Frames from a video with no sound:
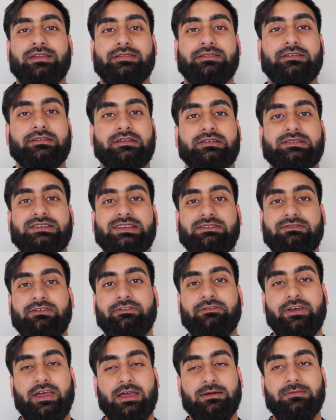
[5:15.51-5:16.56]
than the
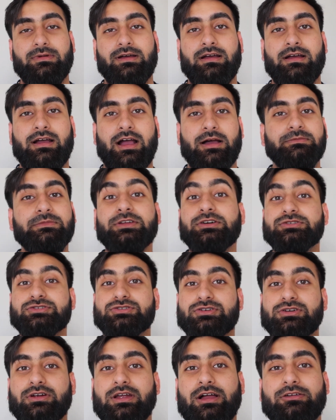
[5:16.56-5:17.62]
CV Fab. I'm not
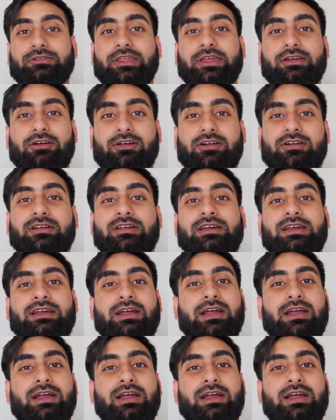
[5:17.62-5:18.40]
sure how they are.